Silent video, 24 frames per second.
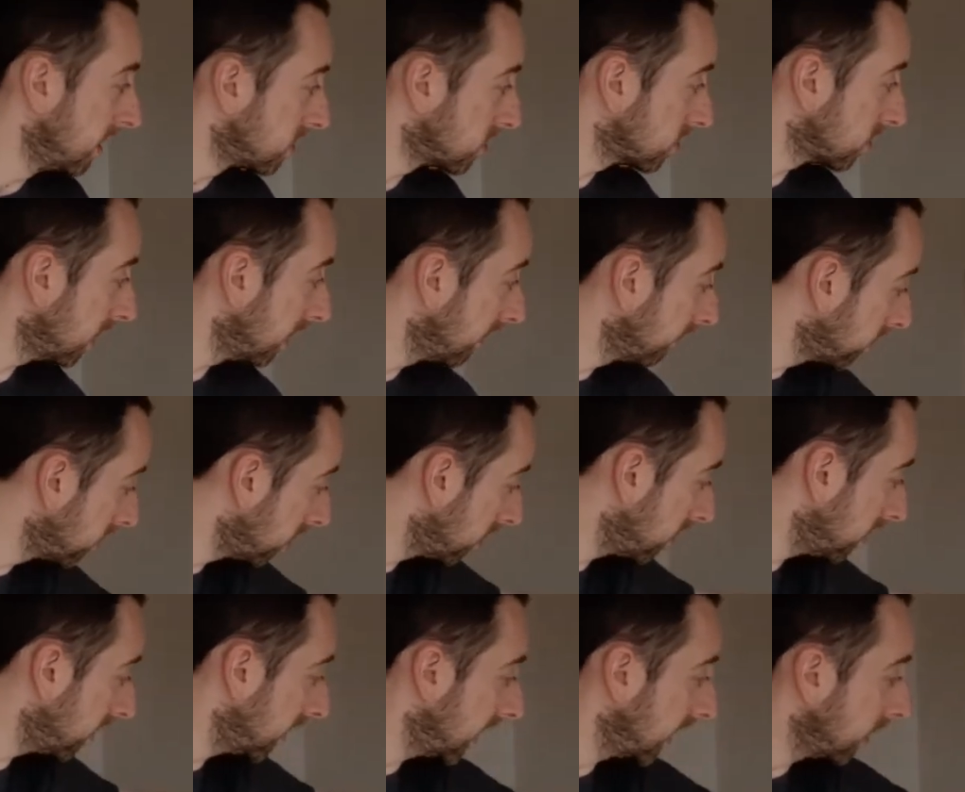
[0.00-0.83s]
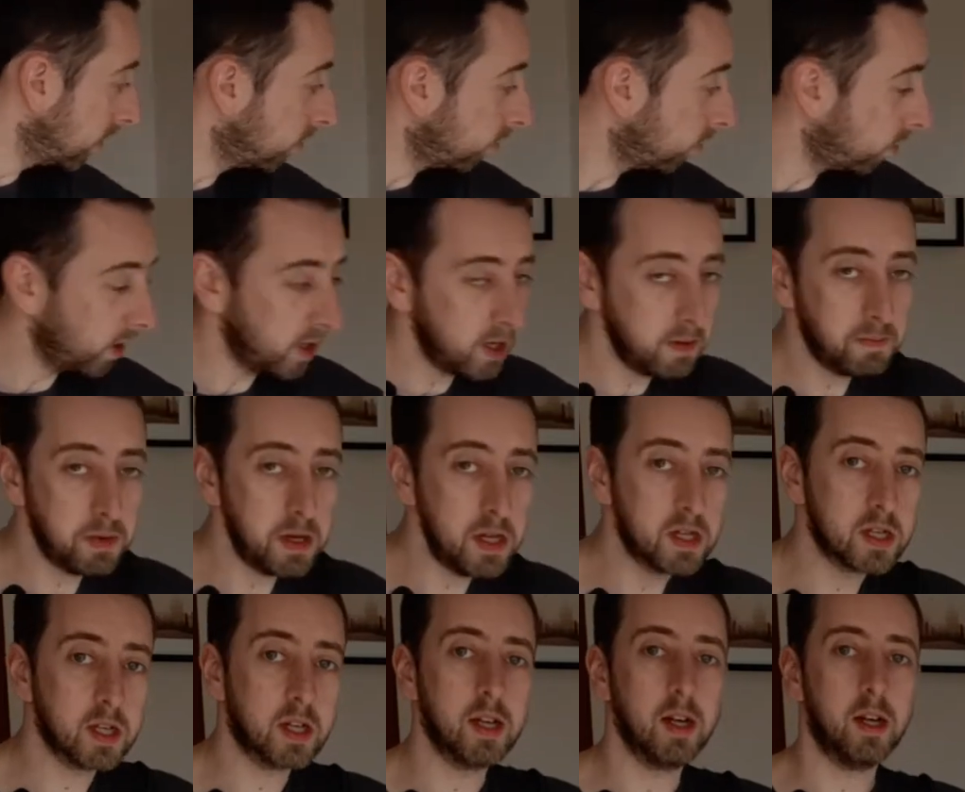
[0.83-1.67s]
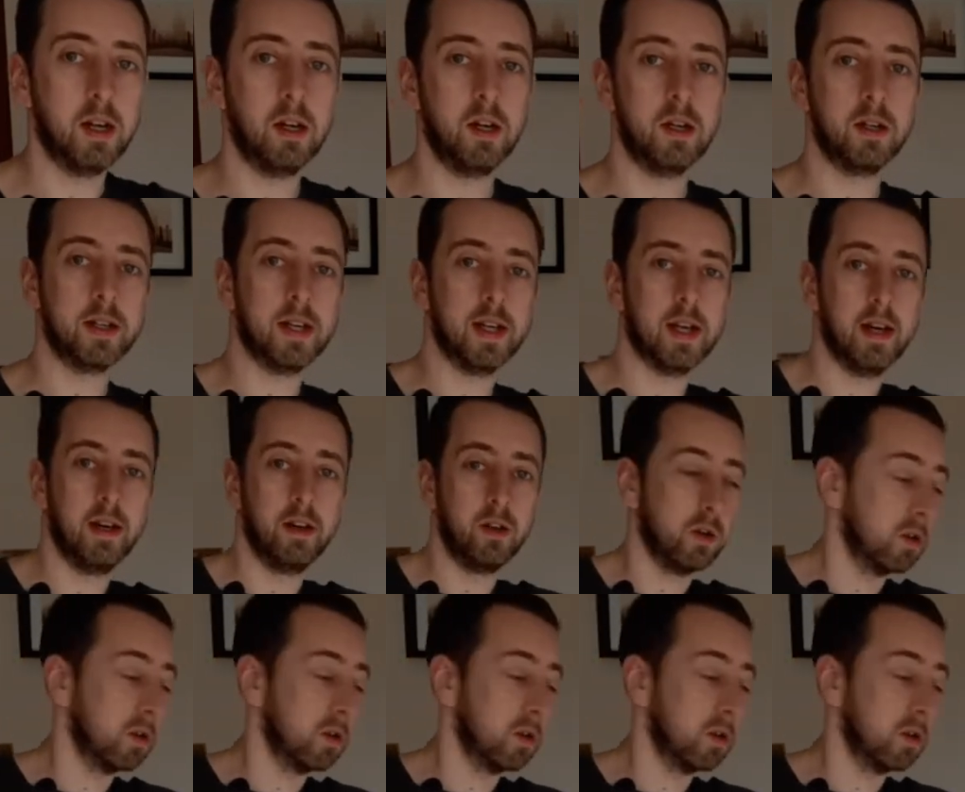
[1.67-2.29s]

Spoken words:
So I've got a white piece of card and